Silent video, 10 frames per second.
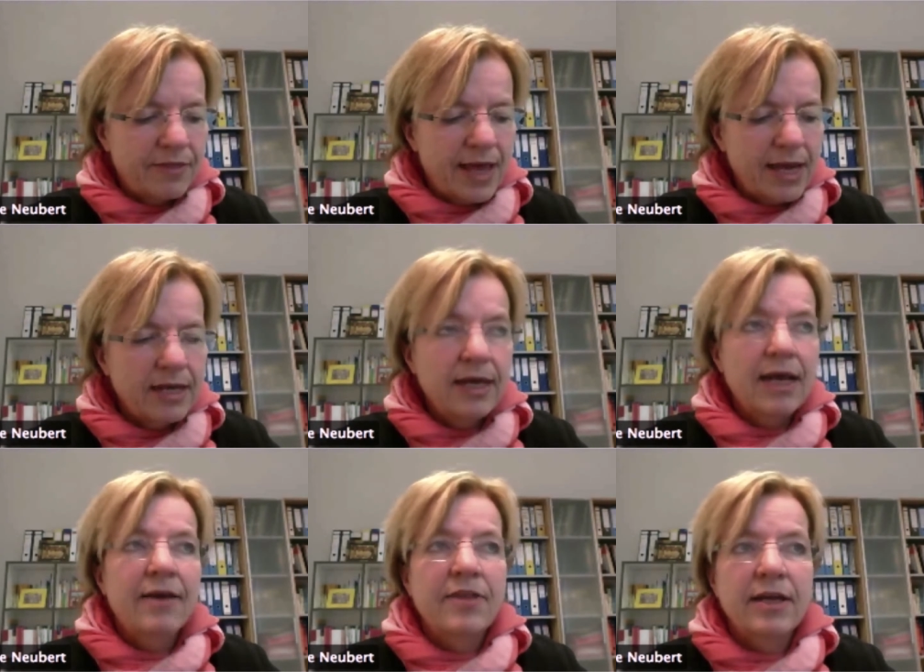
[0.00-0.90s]
And then
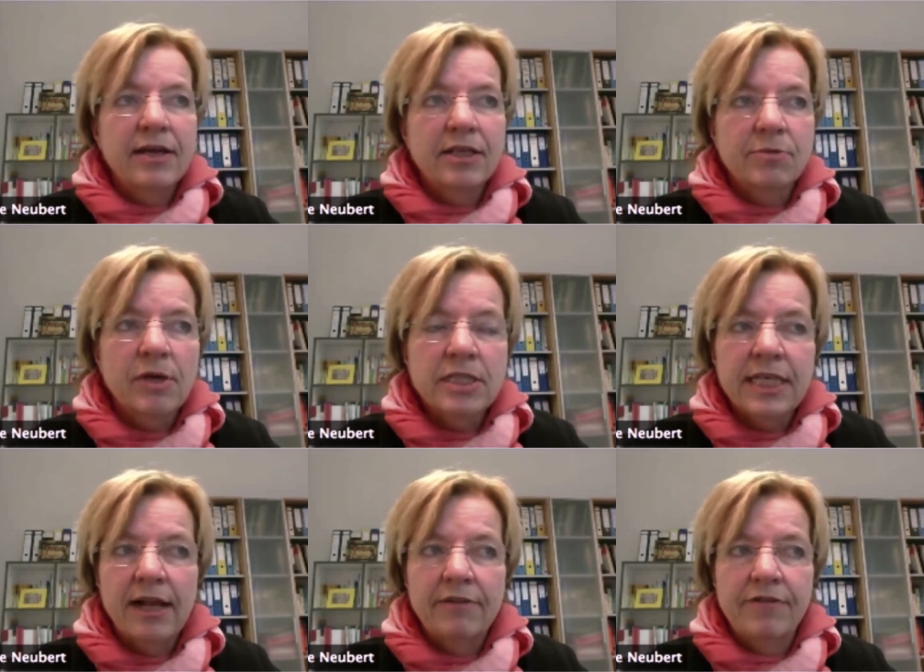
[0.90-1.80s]
the
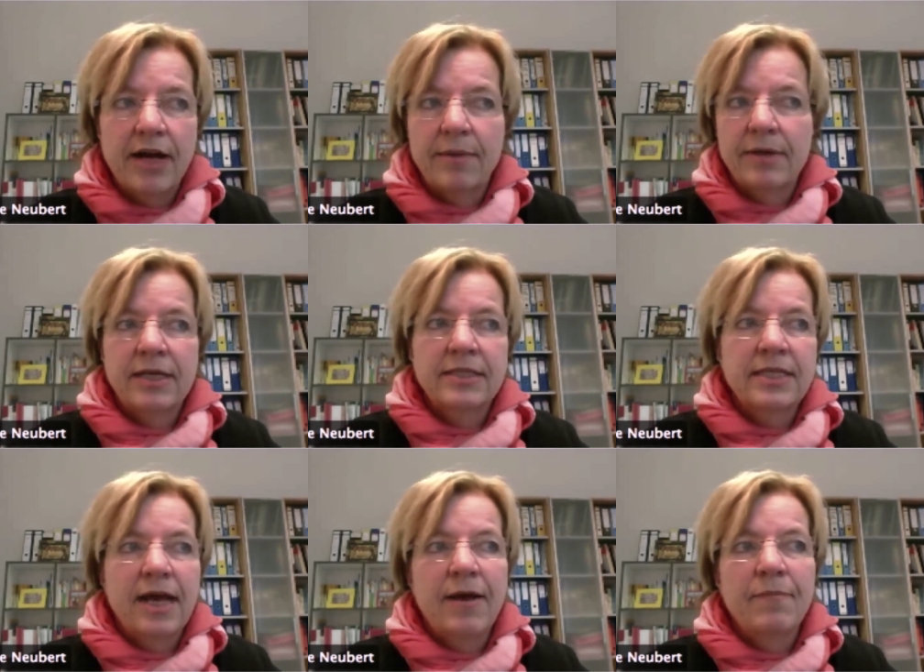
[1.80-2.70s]
small-scale farmers
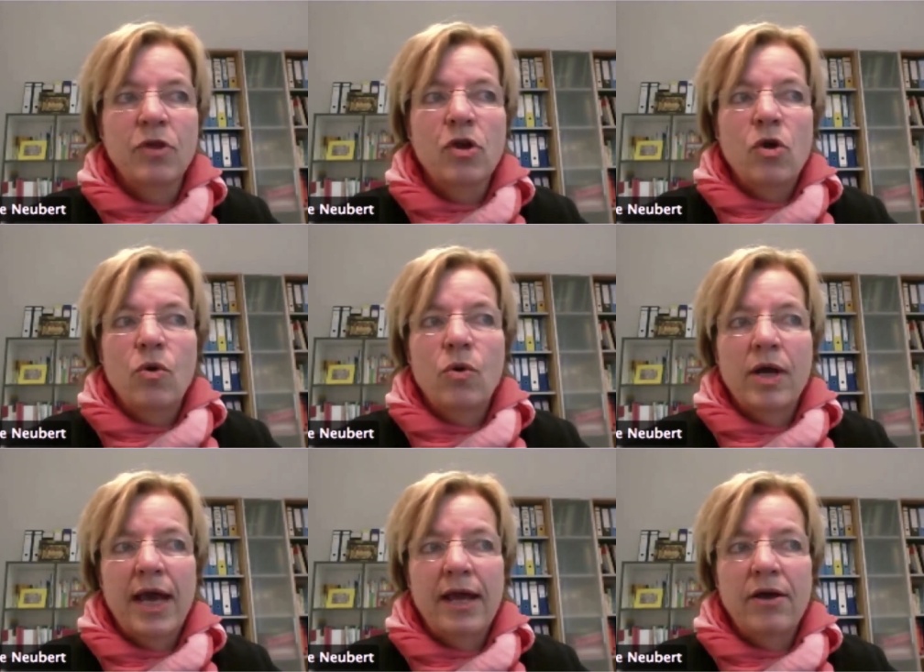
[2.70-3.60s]
who
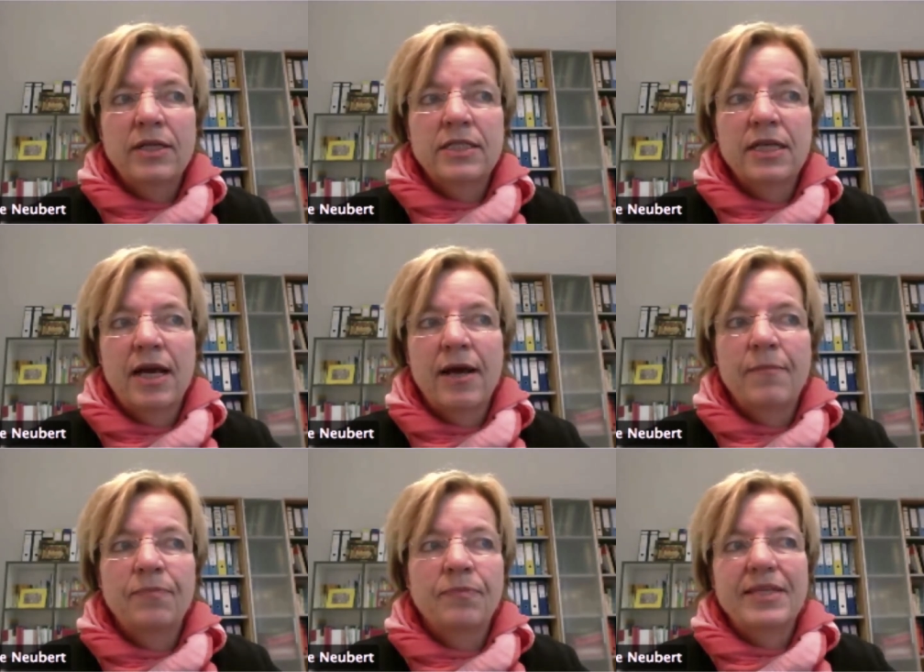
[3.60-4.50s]
cannot
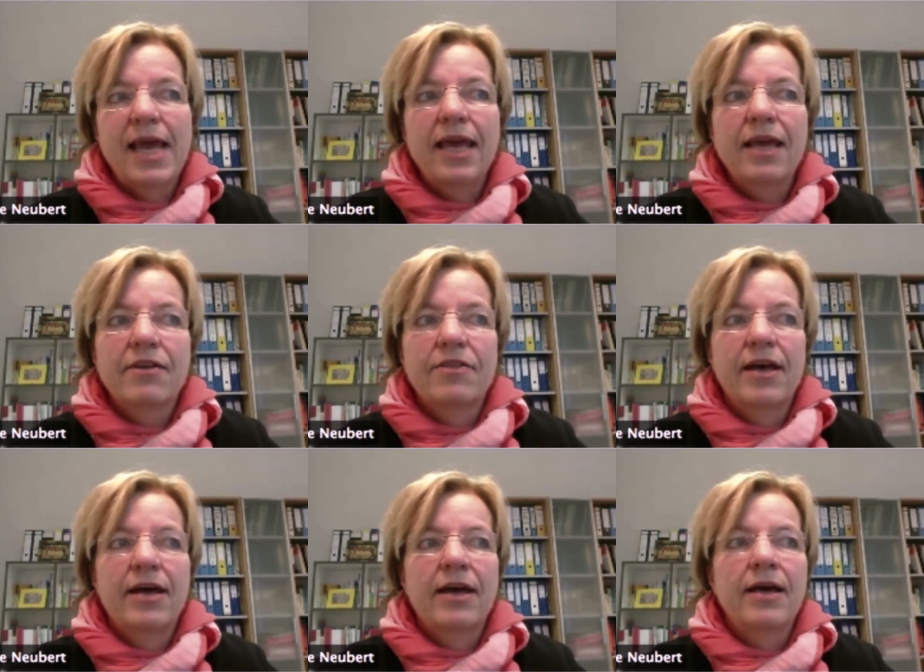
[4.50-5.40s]
take
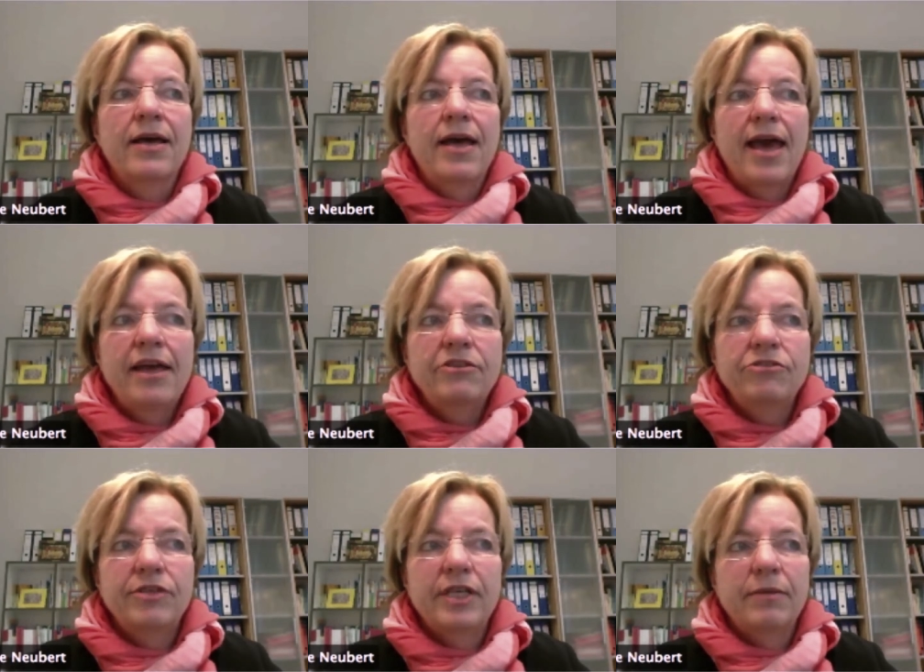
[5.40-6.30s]
the
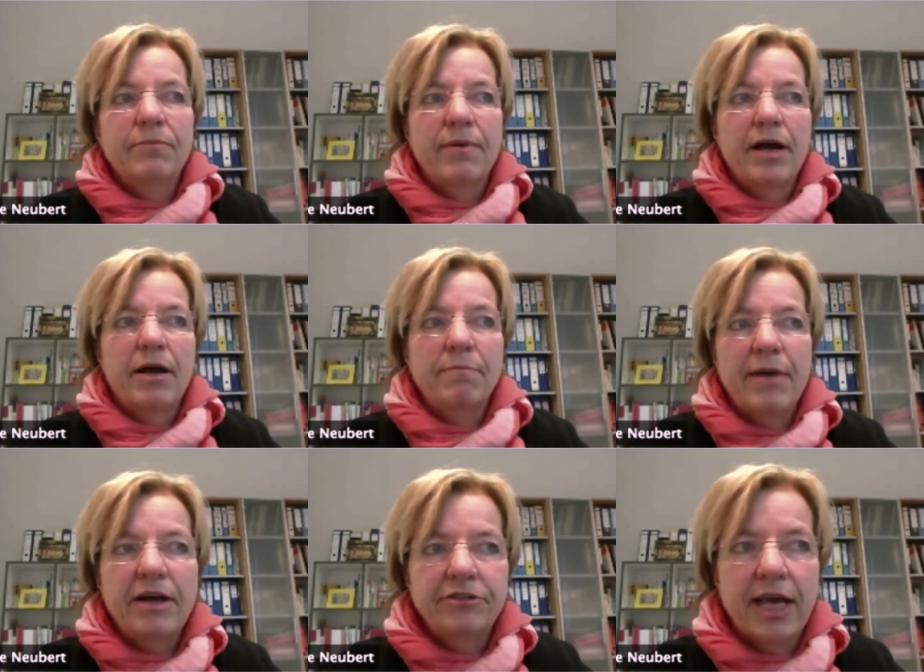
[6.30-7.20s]
entry
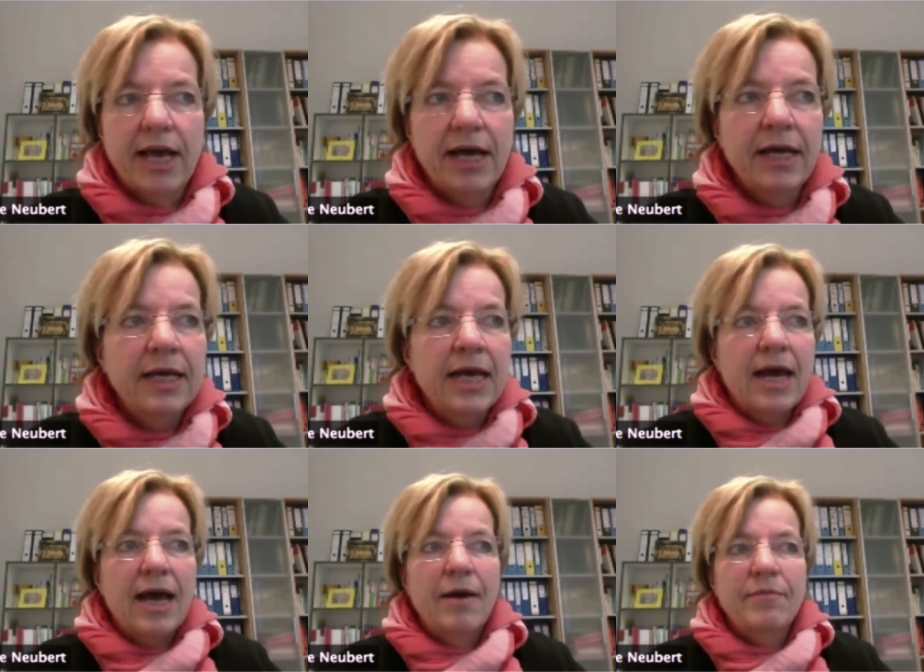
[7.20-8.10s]
barrier,
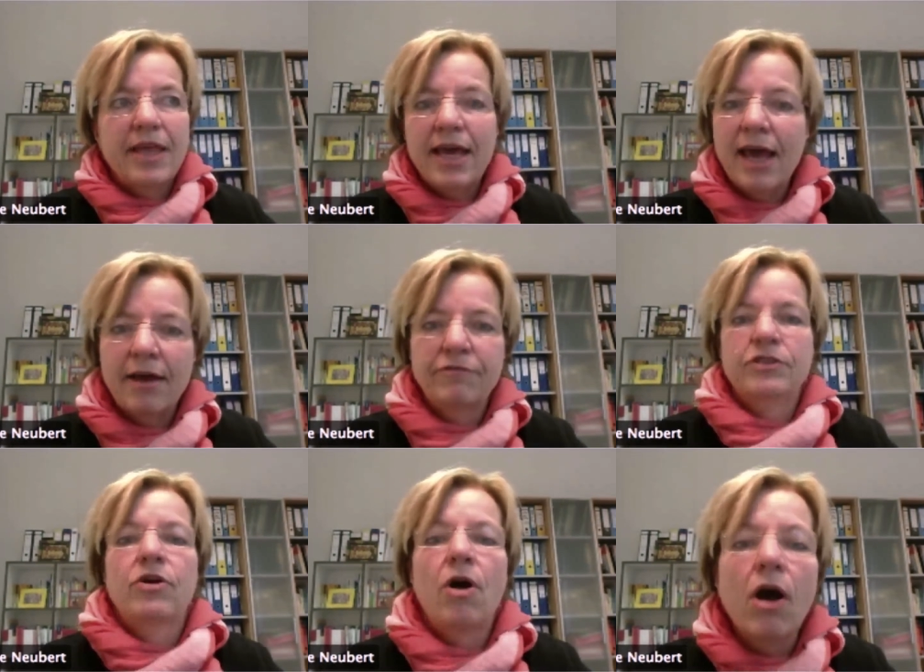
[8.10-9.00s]
they have to
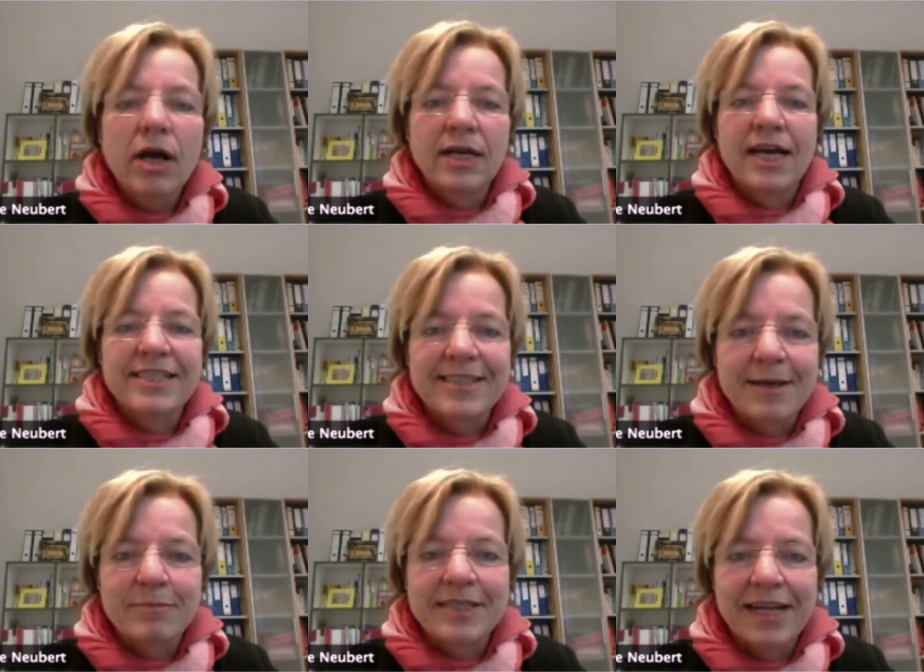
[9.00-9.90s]
organize
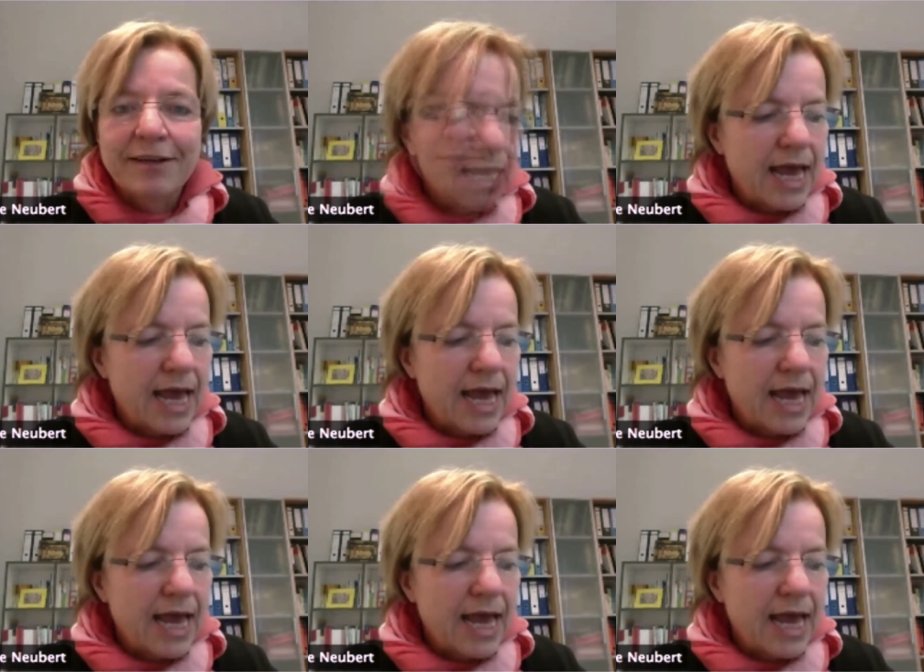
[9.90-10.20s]
themselves.